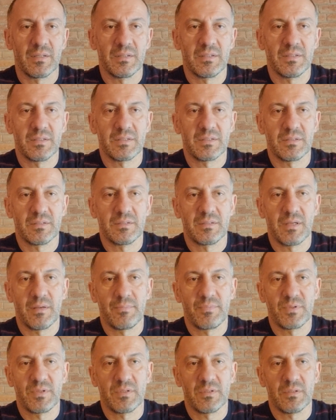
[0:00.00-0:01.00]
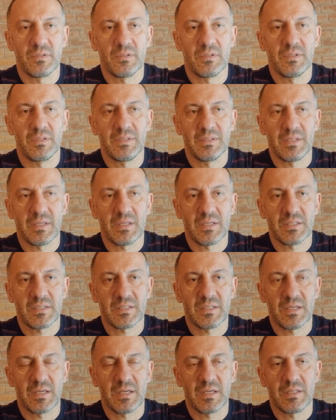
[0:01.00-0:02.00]
this debt
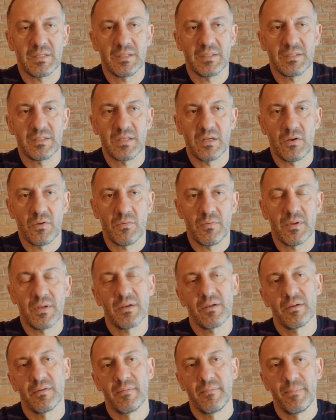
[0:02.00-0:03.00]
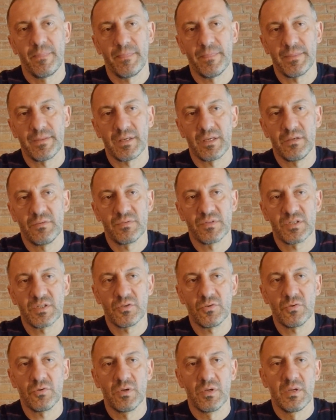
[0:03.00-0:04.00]
interest rate is lower. It gives
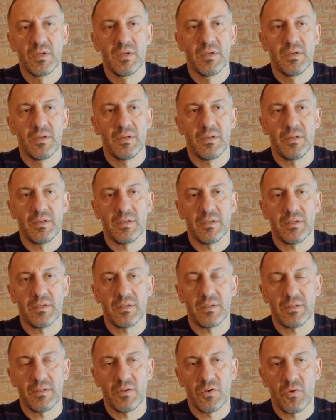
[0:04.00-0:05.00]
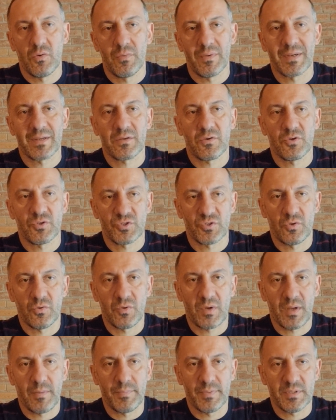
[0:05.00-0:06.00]
you lower cost of
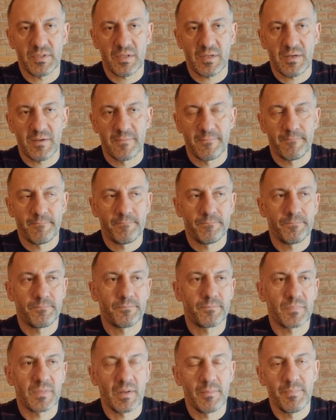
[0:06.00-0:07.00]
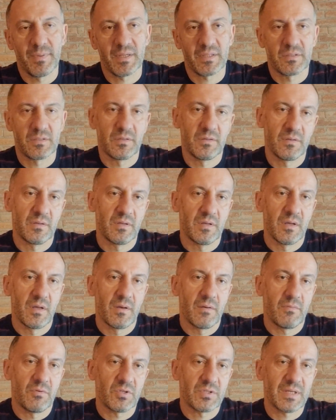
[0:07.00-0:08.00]
capital. But
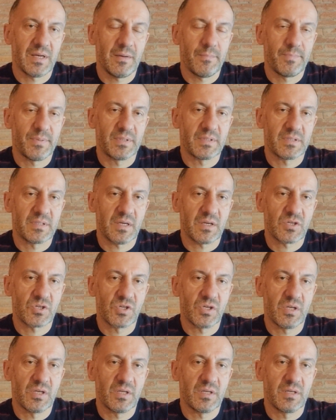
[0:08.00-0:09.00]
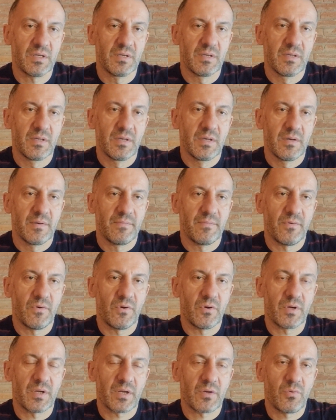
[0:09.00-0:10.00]
what happens actually
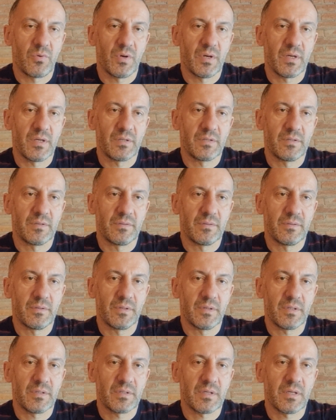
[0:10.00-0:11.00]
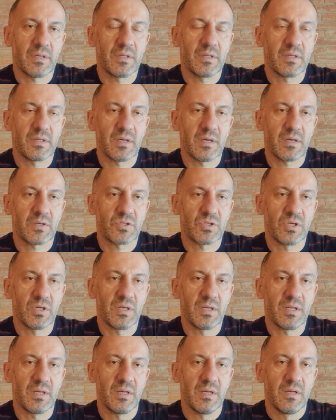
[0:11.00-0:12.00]
for required returning,
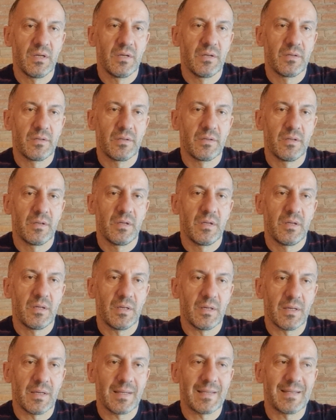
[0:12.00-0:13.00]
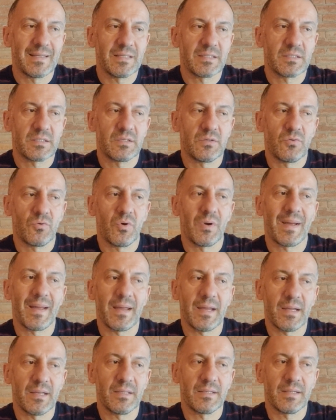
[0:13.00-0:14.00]
actually as you
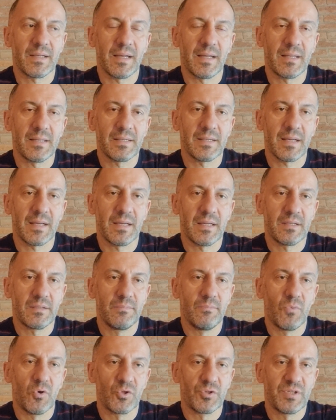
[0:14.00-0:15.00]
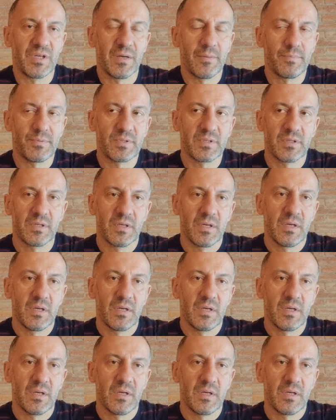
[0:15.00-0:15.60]
add more debt,